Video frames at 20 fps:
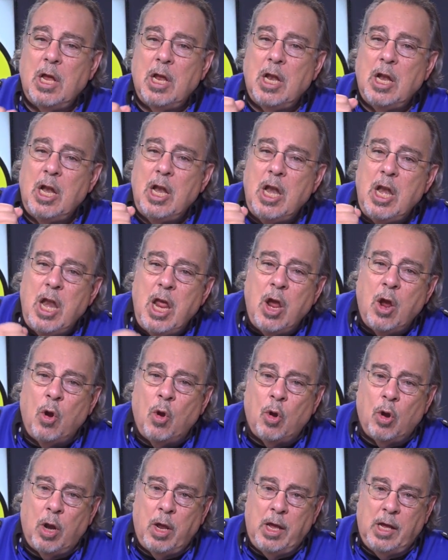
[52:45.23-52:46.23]

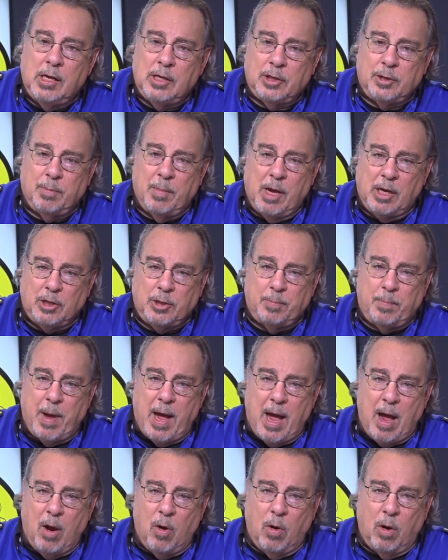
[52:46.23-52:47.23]
nearly as much
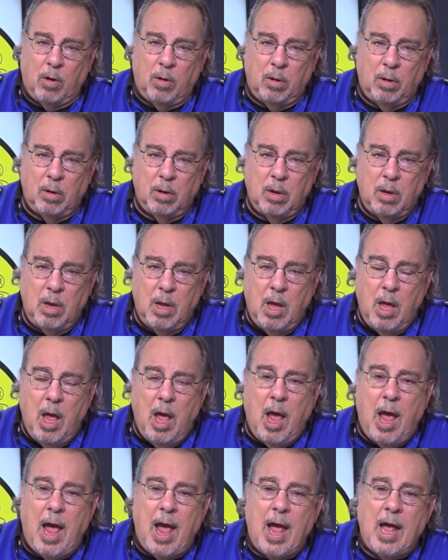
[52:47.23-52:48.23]
power
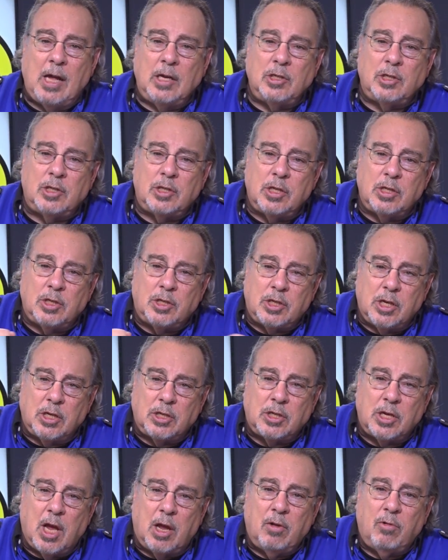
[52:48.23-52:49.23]
as the
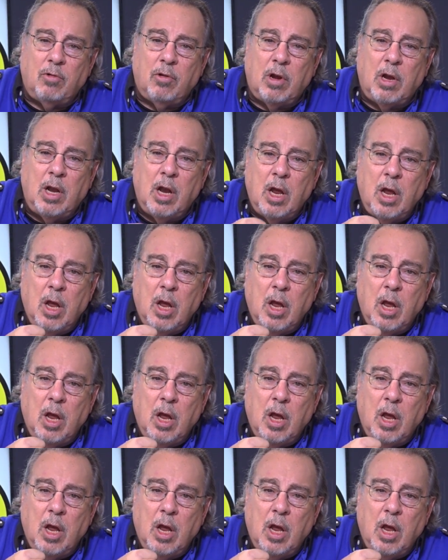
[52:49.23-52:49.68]
600